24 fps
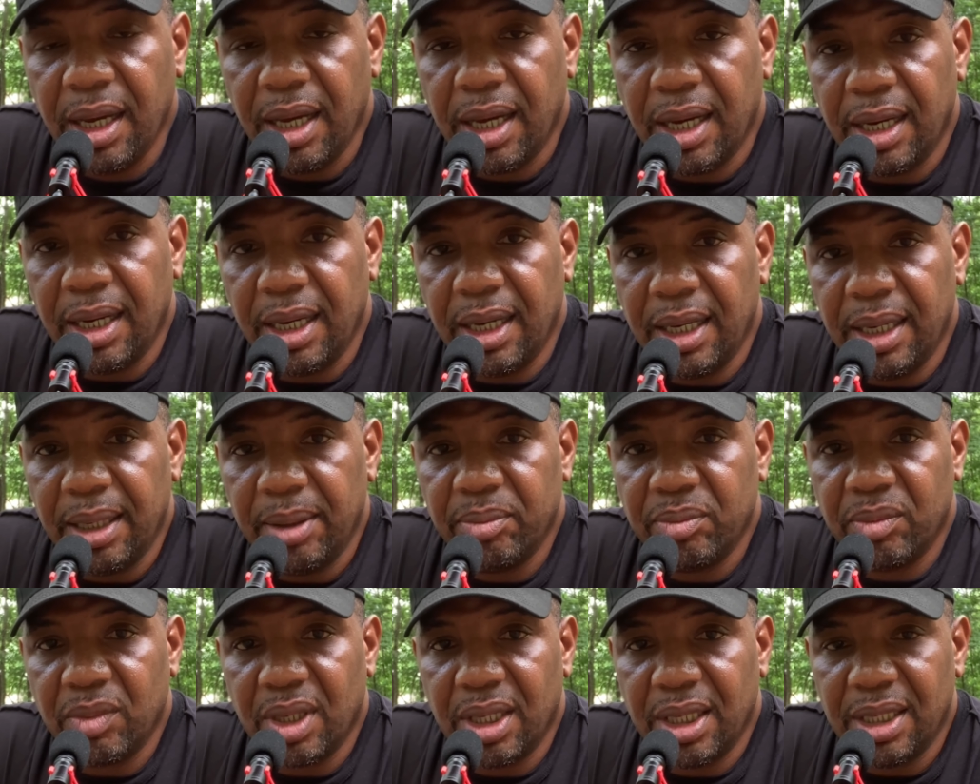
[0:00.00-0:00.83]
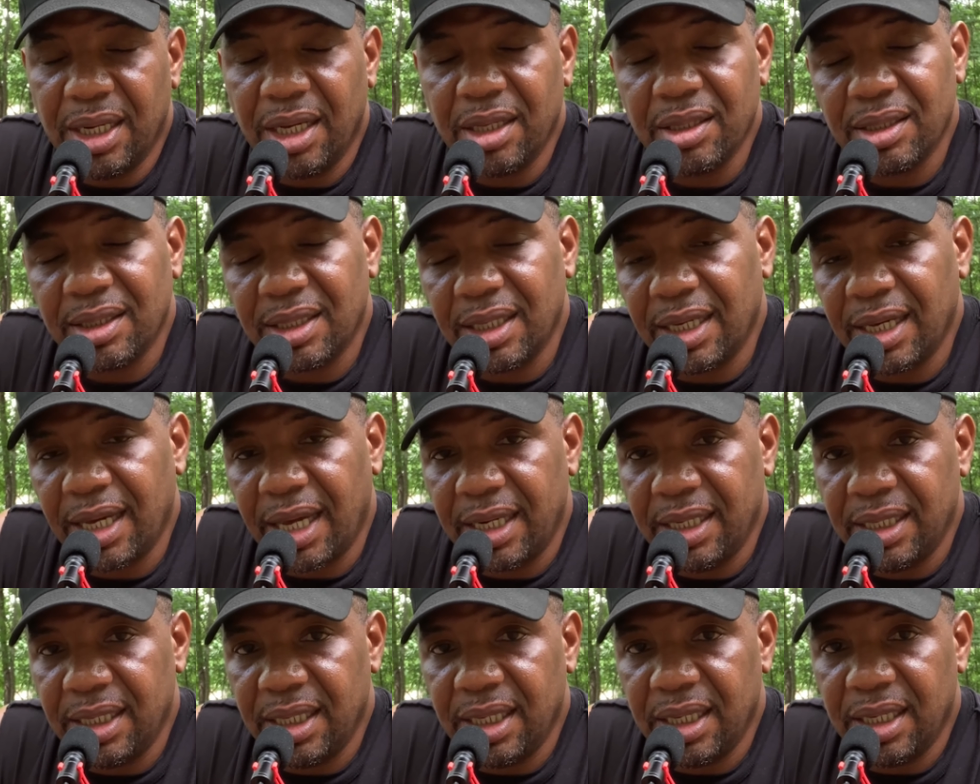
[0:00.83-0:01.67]
Another thing I
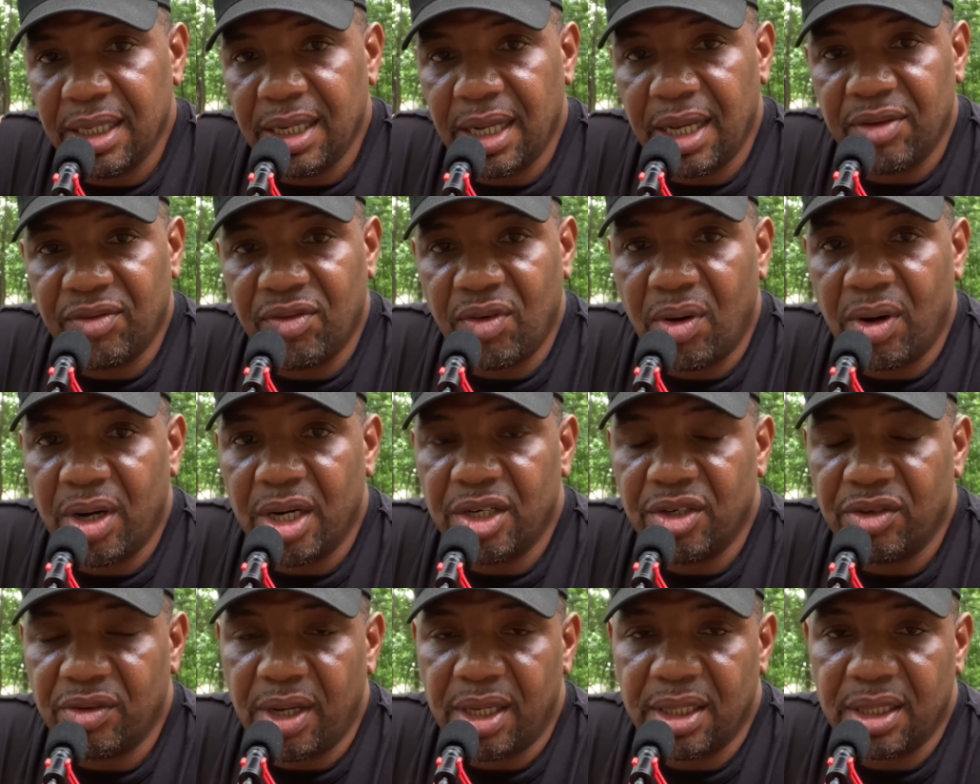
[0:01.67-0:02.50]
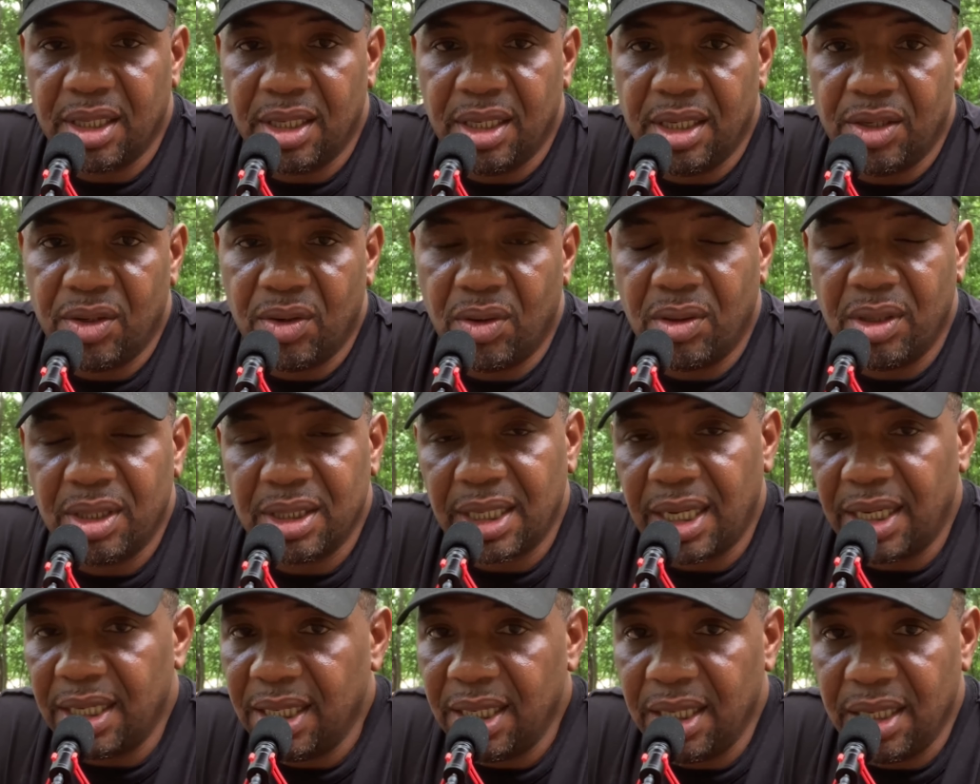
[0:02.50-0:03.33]
did as far as strength and endurance,
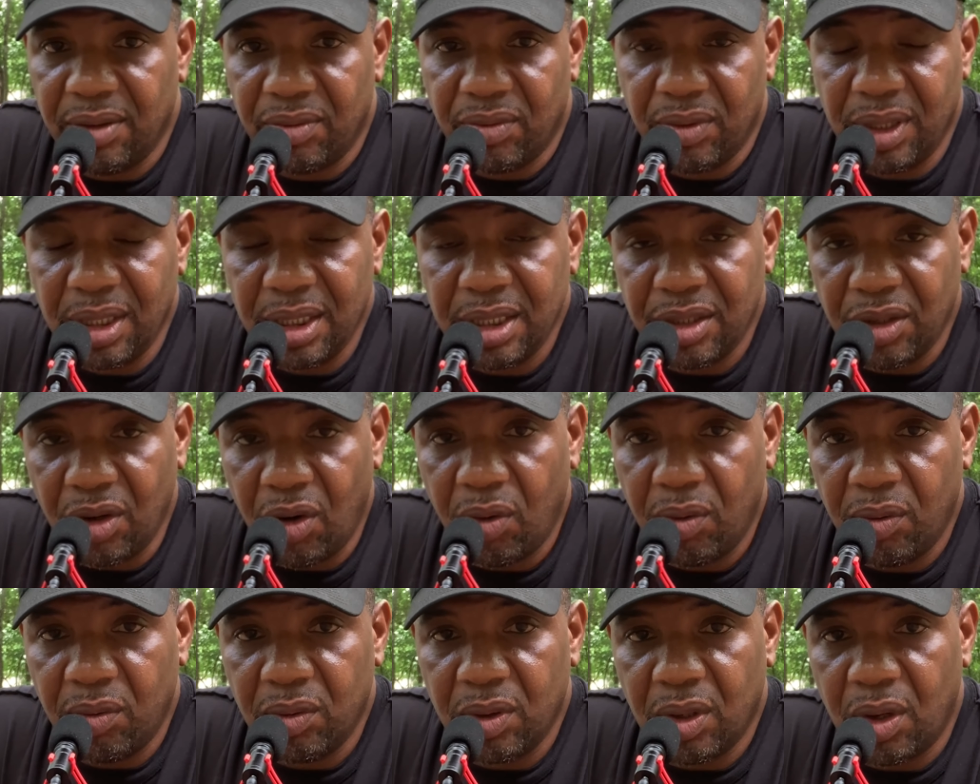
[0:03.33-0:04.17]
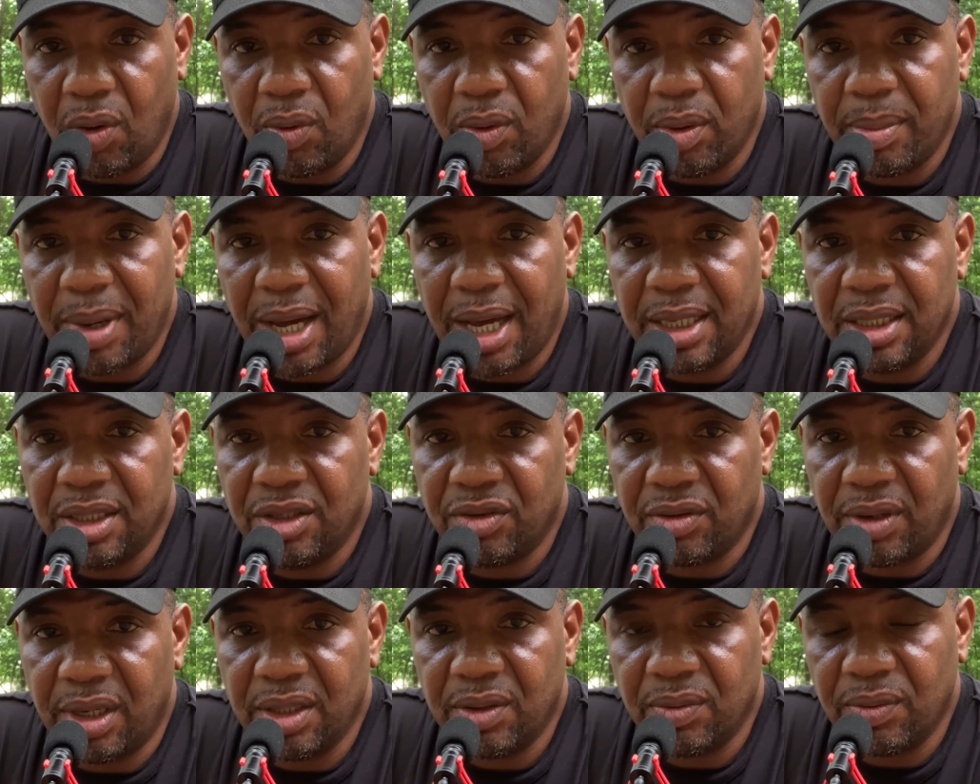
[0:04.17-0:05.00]
I did really no lower body
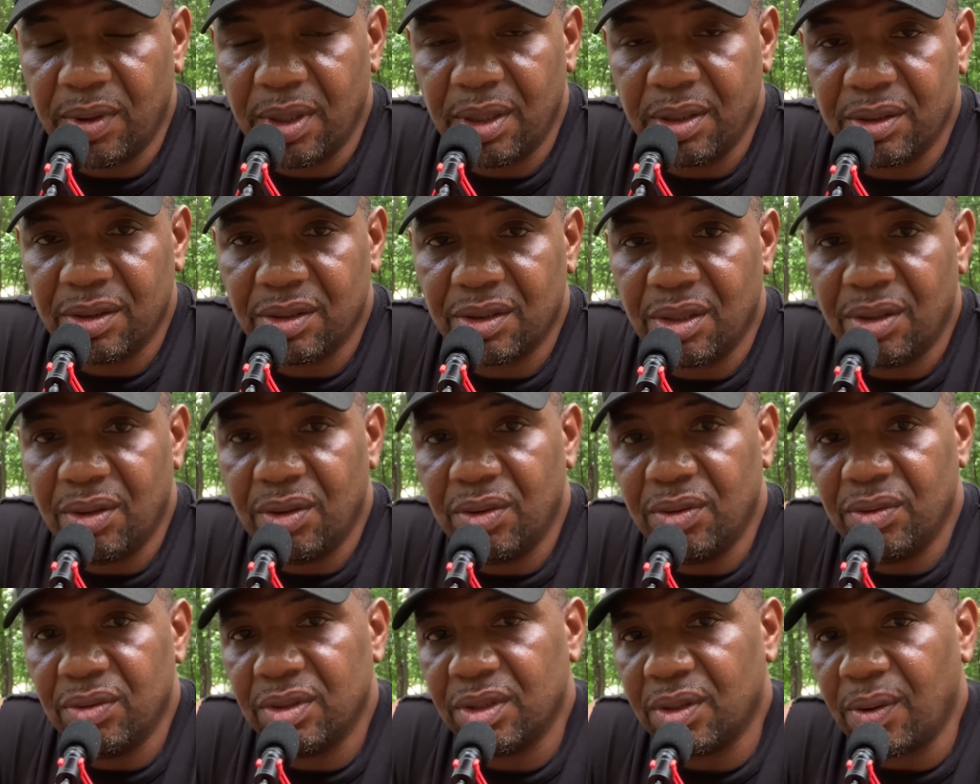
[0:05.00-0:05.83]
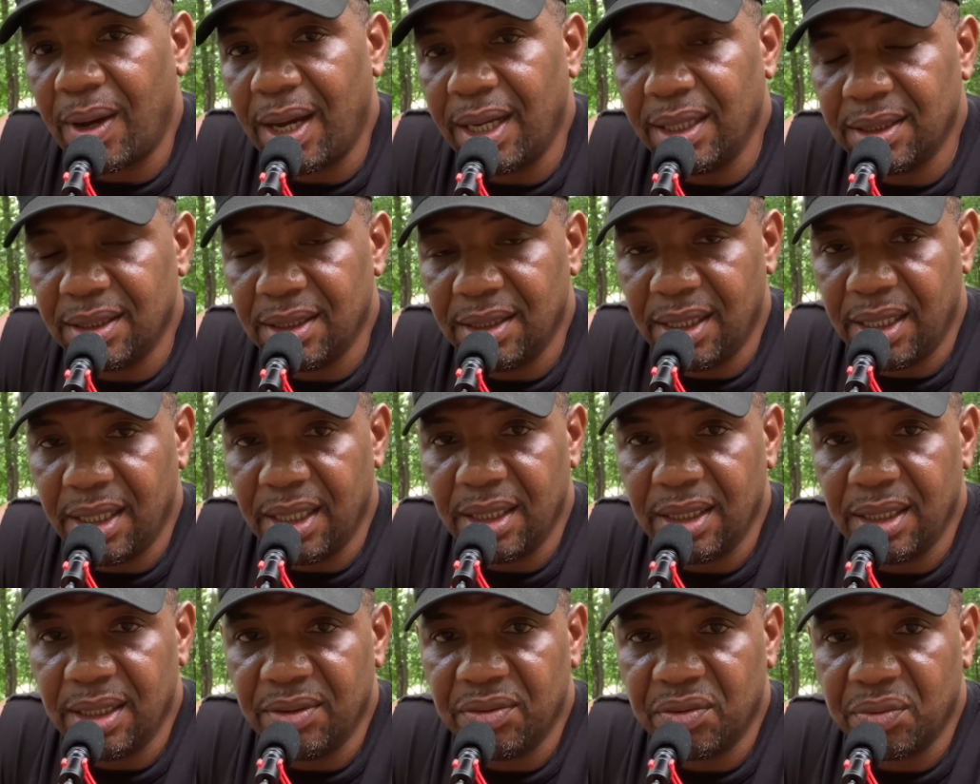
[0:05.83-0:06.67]
strength work. So squats and
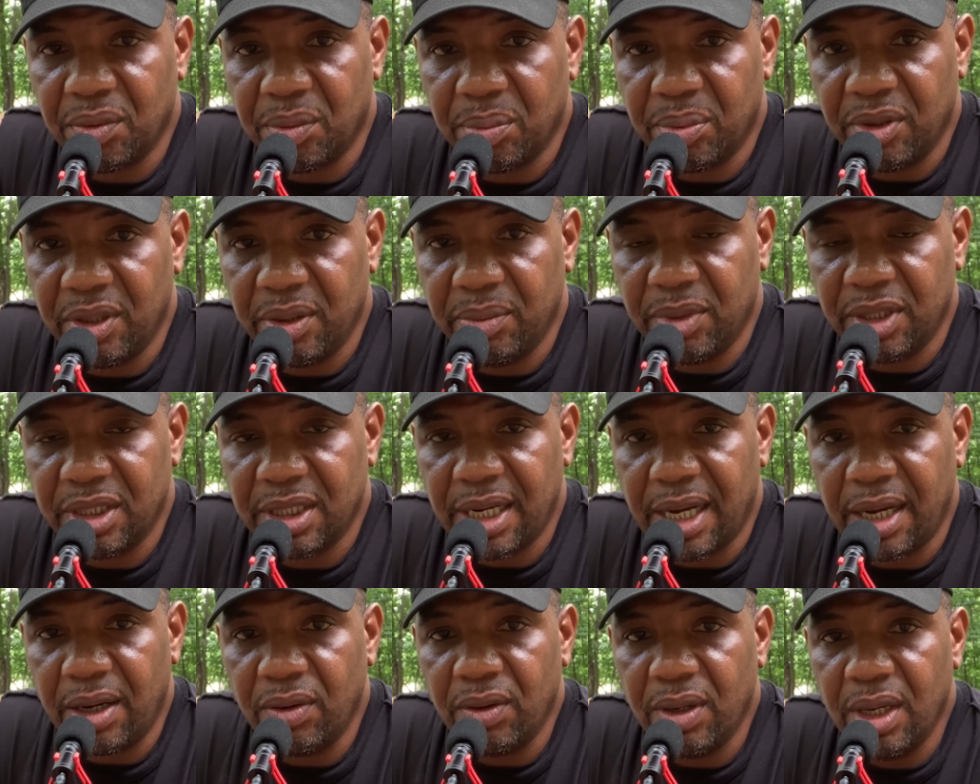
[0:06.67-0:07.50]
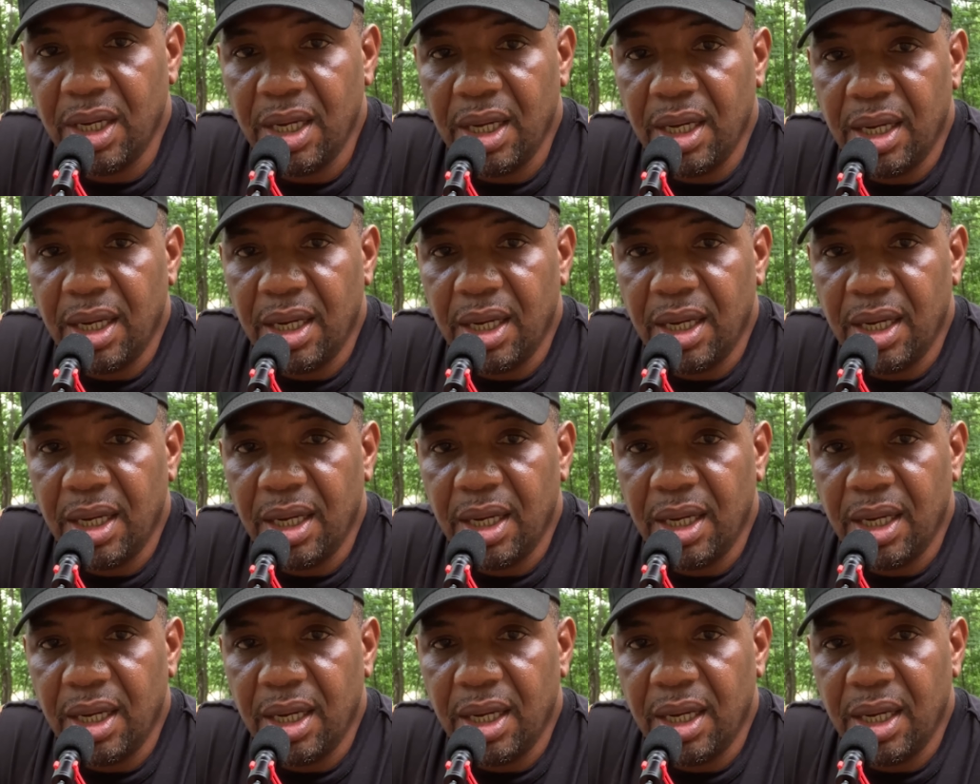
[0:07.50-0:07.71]
deadlifts were pretty much out.